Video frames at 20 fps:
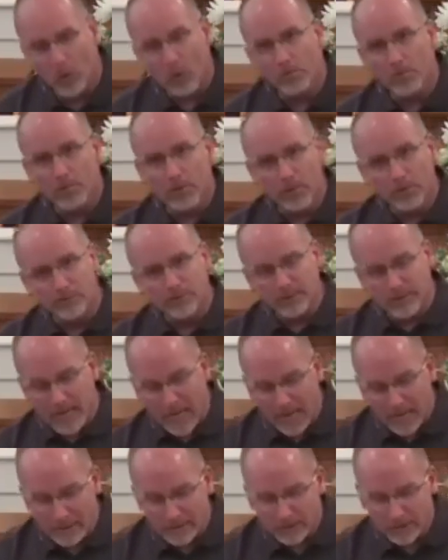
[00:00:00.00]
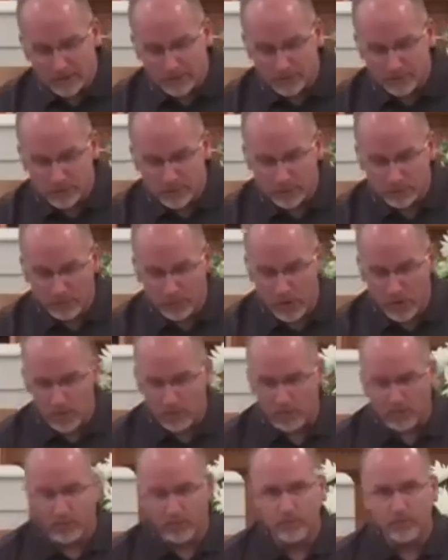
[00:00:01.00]
both sides of the
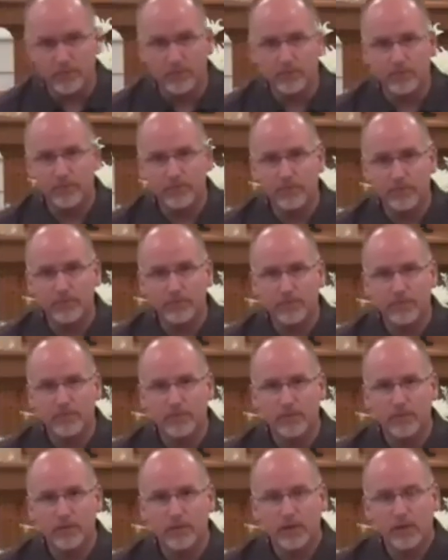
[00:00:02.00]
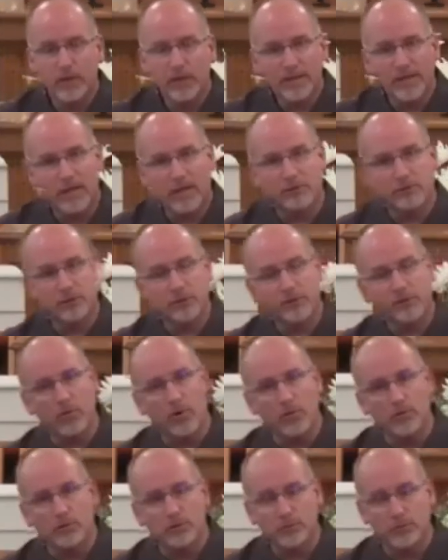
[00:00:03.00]
scroll. Now,
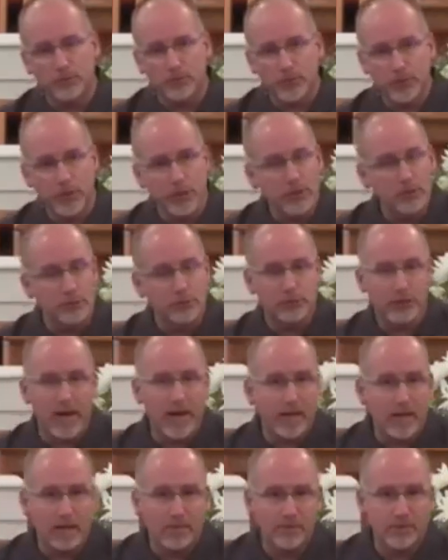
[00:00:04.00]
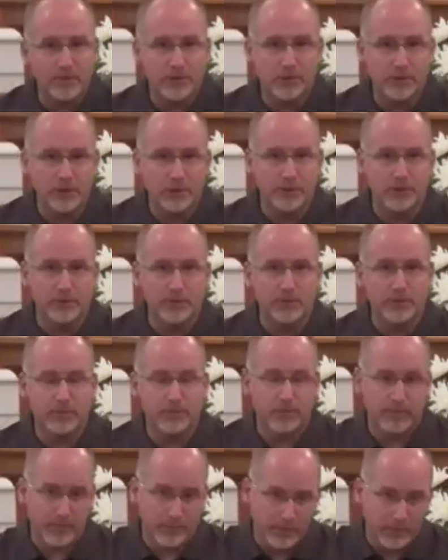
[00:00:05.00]
scrolls were used right up until,
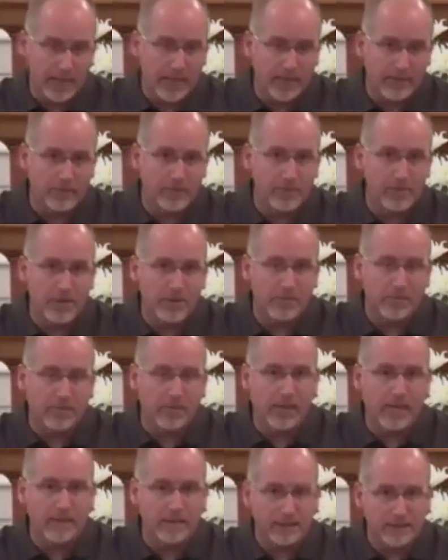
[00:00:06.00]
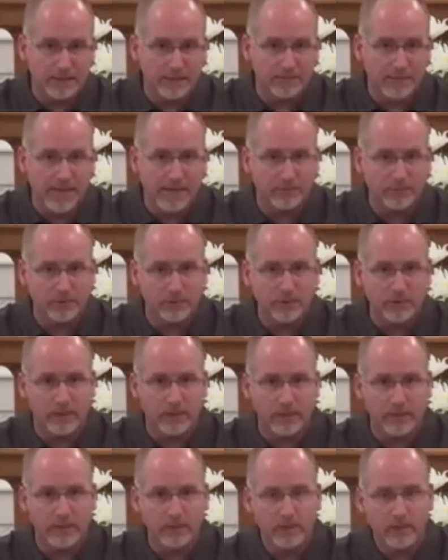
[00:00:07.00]
you kind of remember, right? This is Bible
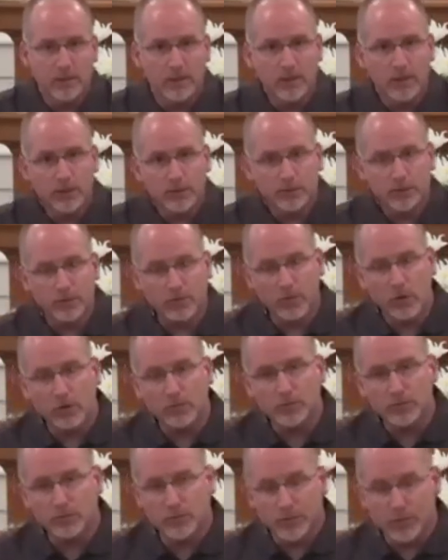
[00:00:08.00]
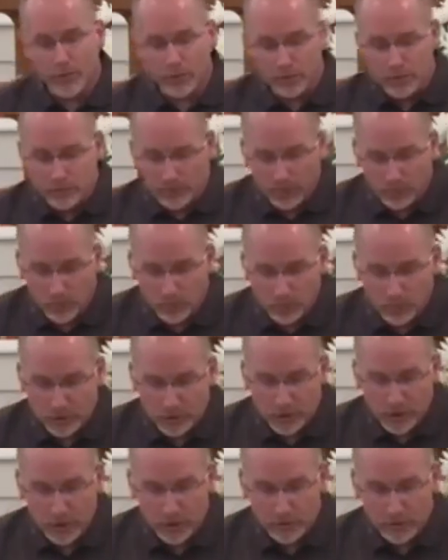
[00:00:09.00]
study. Scrolls were used, I want you
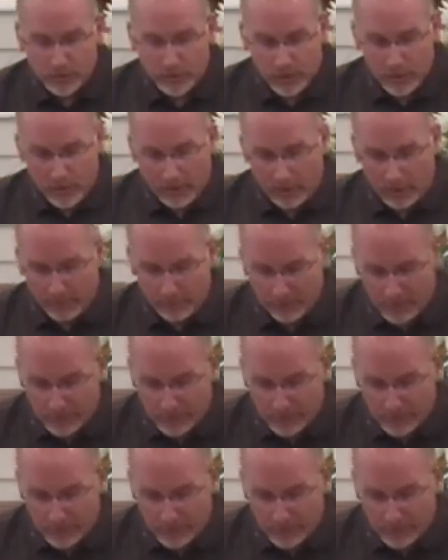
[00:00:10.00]
to know that